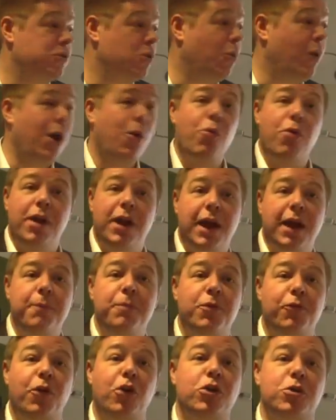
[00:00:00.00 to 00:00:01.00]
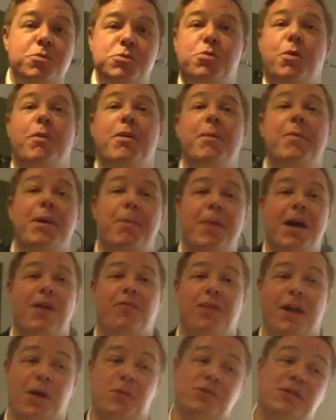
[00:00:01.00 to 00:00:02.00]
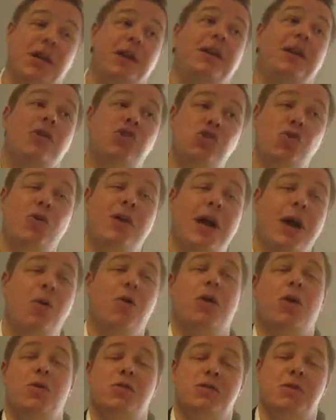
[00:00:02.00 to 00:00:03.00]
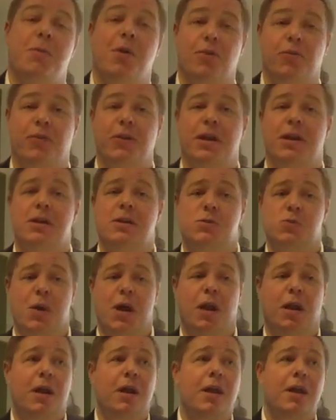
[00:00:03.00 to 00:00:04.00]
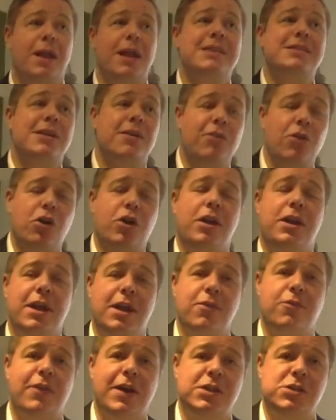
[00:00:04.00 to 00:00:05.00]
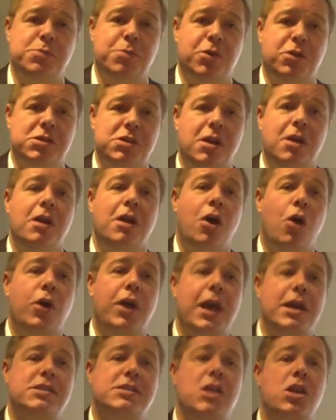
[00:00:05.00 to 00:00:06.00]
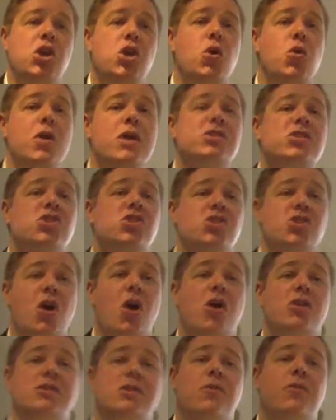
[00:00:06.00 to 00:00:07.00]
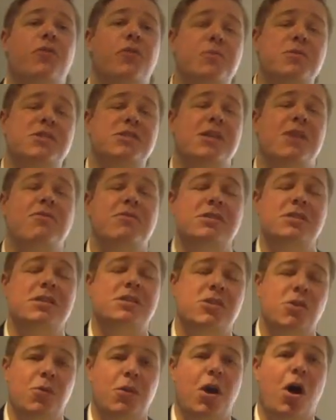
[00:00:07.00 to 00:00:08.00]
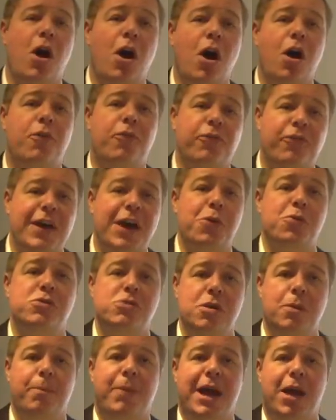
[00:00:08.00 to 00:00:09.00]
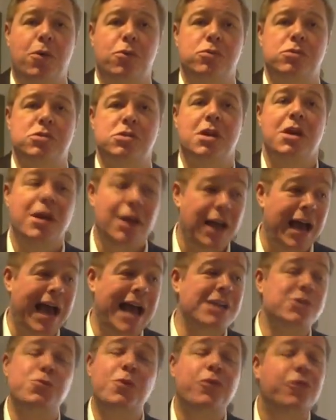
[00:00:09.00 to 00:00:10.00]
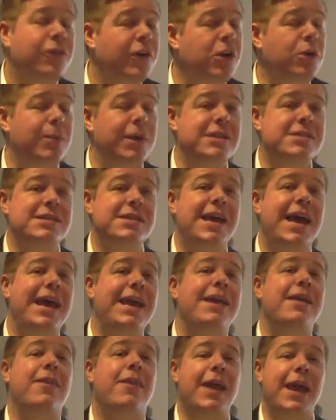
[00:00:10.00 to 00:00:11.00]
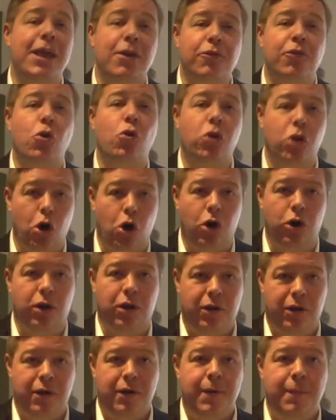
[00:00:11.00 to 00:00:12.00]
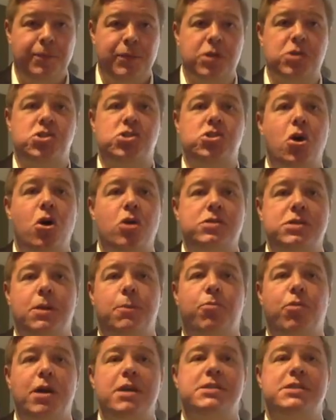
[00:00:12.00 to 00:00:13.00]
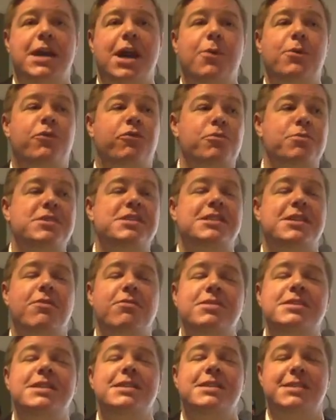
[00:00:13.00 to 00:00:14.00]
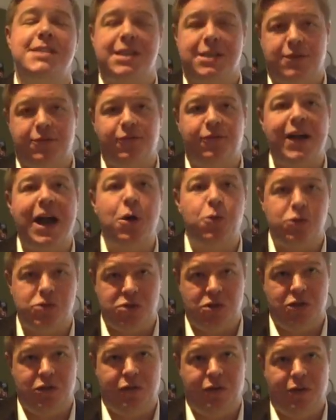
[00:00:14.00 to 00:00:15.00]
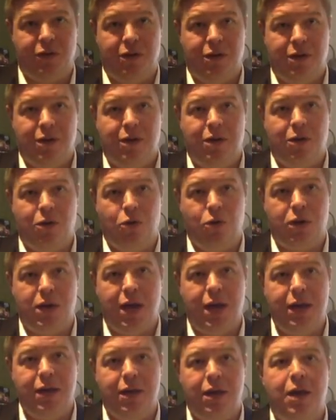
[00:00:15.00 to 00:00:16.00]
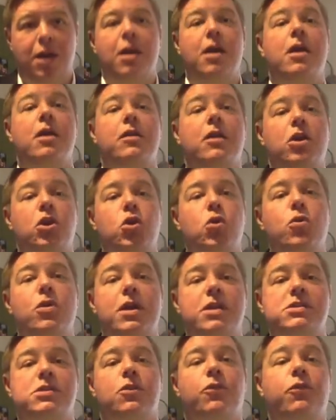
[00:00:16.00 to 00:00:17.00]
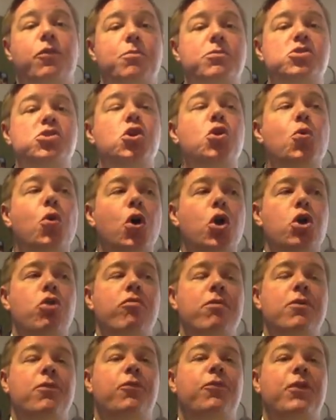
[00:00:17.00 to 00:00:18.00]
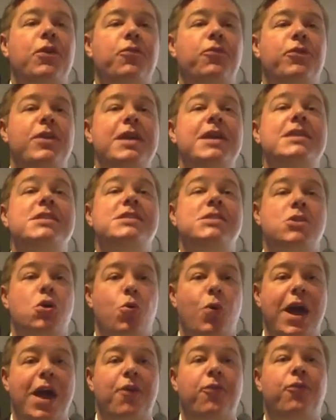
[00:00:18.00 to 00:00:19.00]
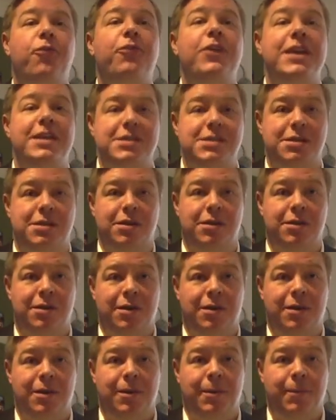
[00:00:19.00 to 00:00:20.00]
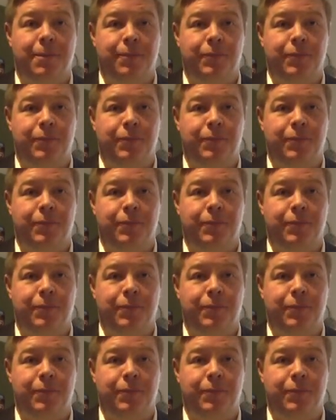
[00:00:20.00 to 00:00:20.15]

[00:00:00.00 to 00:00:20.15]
Okay, so while we're in here, the volume's probably a bit better than outside, and I'll show you how close to Montfort it is as well. Let's have a look at the investment. Okay, so the units are starting from £72,500. As we're filming today, they have all gone. The starting price now is from £76,000. Okay, the units are from 250 square feet.